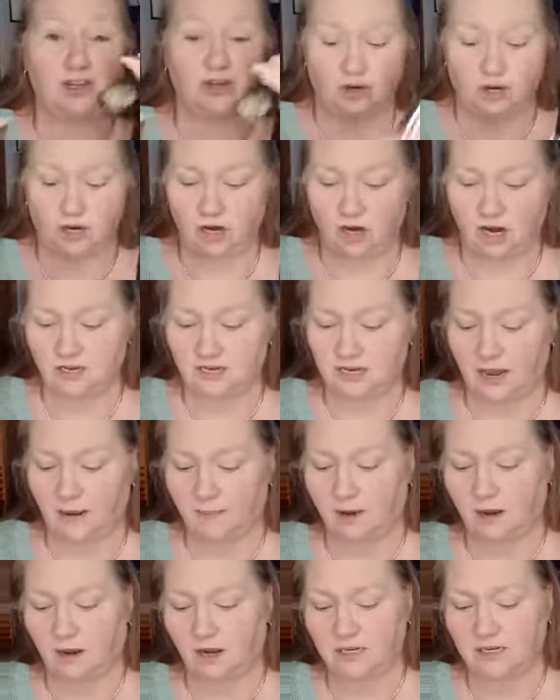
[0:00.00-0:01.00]
sure you close it
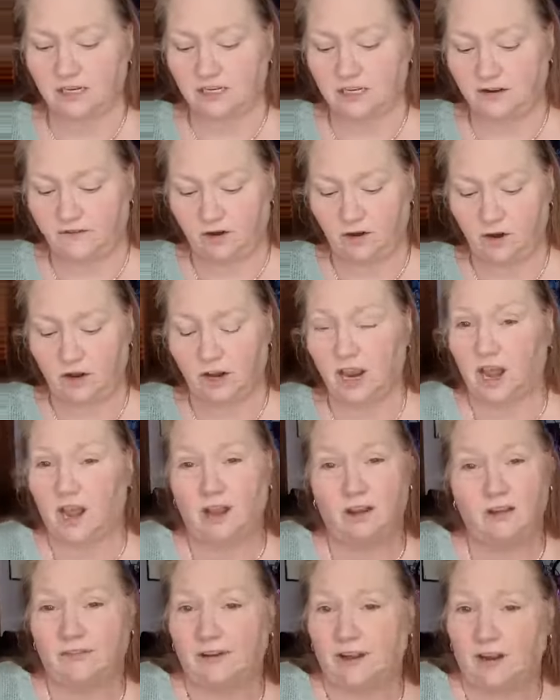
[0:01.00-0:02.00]
up, guys, because if you knock it
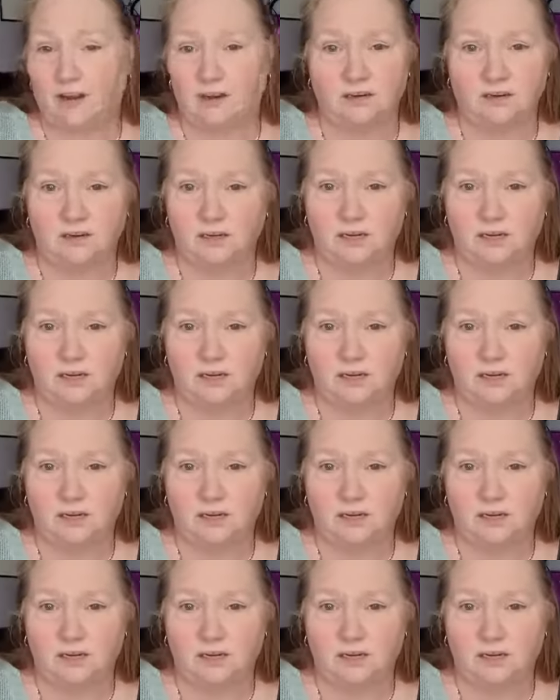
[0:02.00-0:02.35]
over,